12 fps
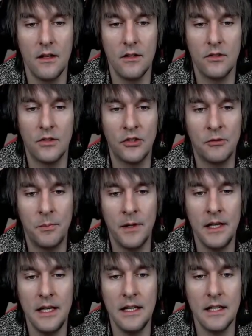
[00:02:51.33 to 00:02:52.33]
to
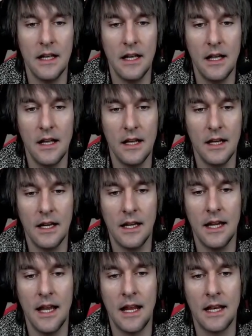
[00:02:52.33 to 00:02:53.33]
speed,
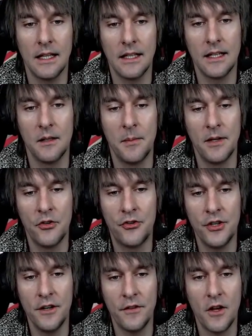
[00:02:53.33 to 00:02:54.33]
get a little bit of
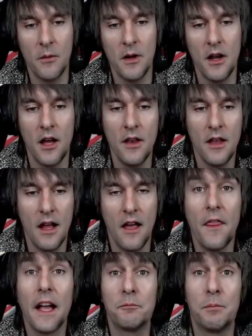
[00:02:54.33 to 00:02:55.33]
drift going on,
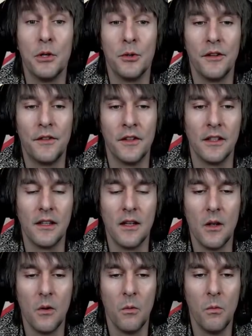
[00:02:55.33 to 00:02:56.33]
and that's beautiful.
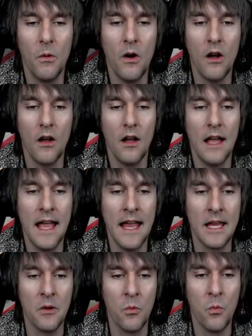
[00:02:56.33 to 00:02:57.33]
What
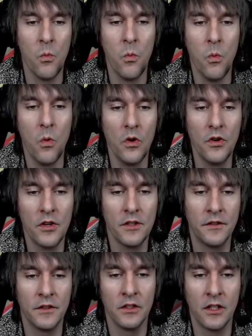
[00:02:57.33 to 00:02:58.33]
a
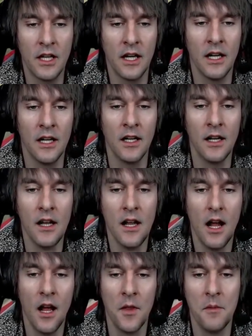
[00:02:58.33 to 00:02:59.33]
wonderful car,
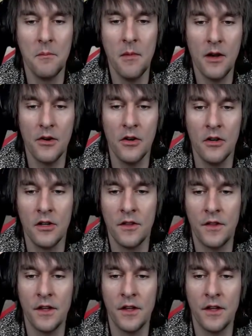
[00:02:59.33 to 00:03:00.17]
and the mod author